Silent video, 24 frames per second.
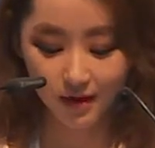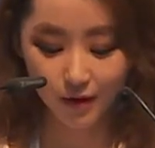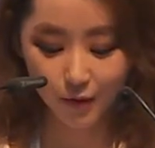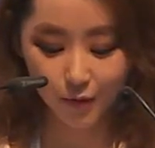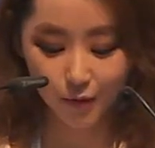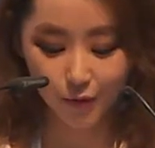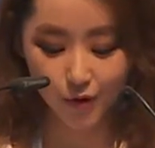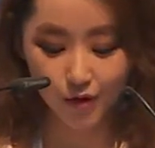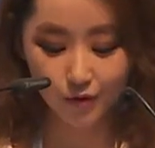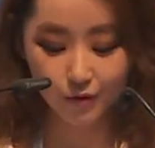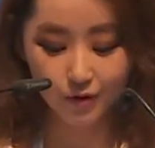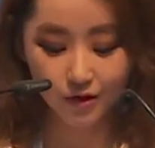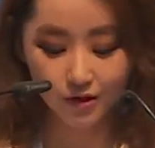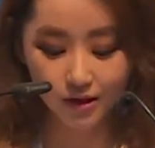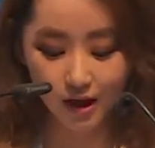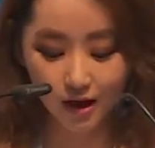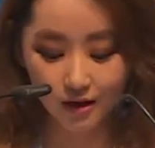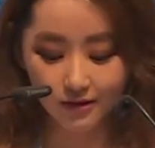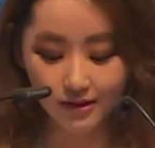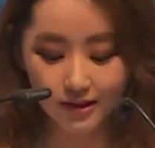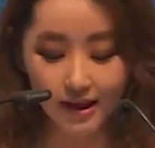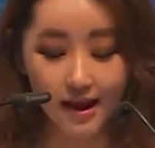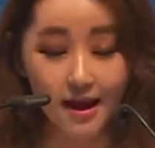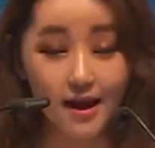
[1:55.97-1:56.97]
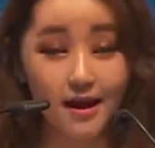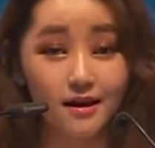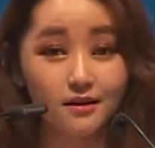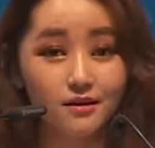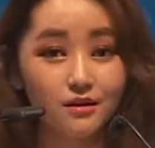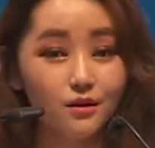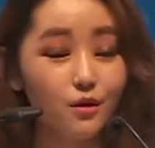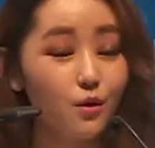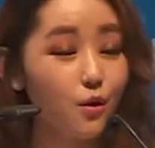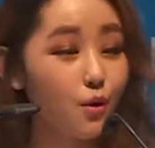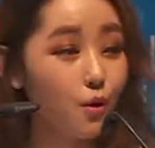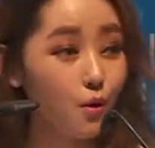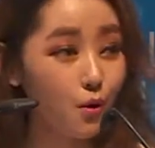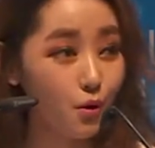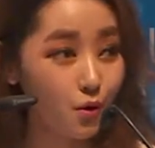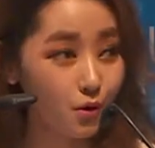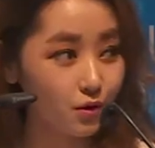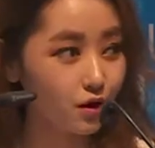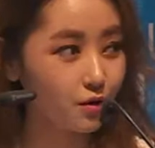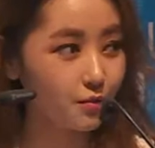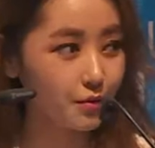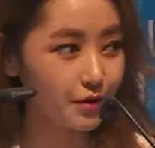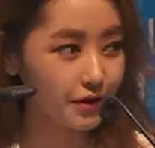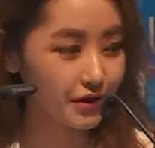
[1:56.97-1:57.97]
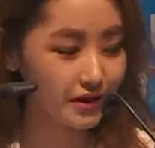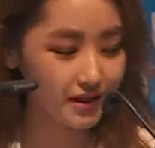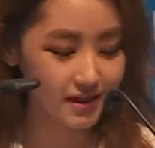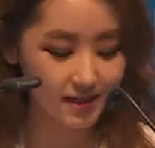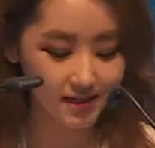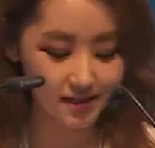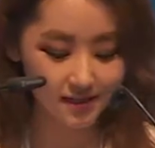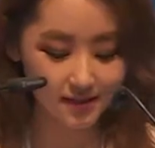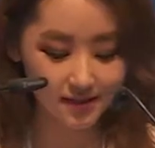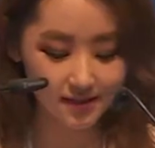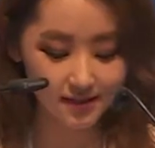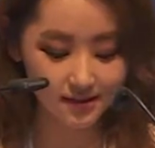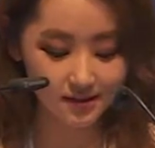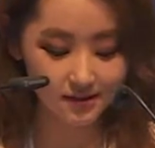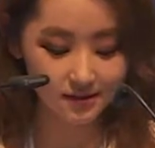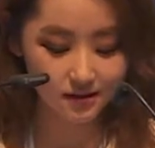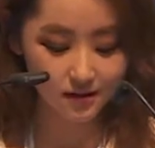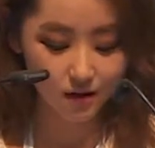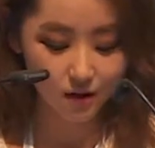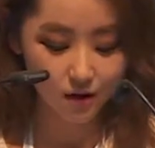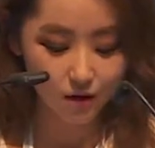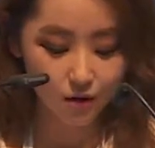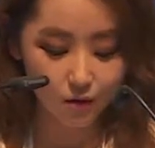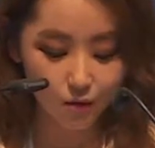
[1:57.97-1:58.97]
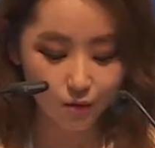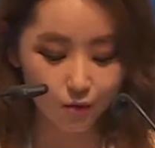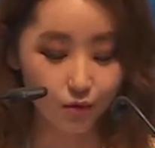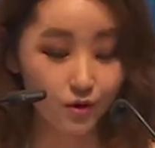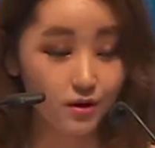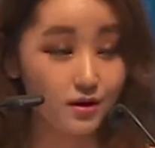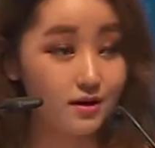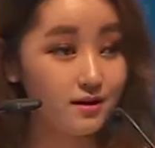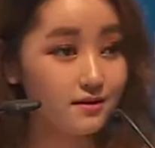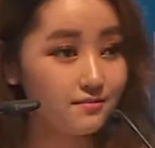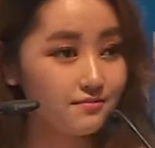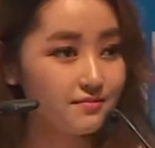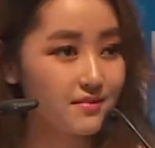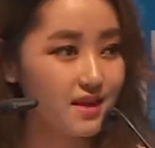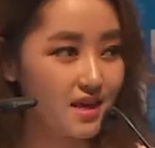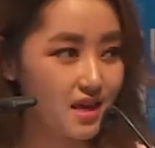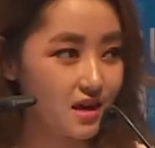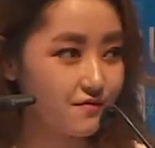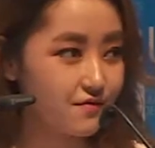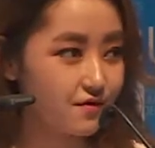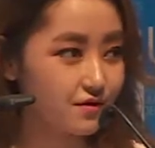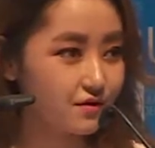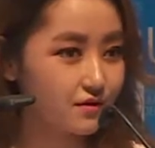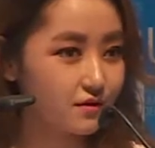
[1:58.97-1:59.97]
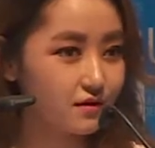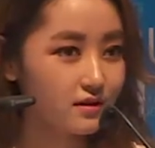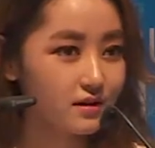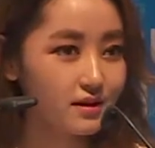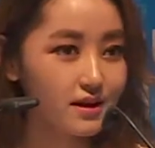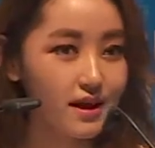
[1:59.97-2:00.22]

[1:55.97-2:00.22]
We were taught that all Americans were evil,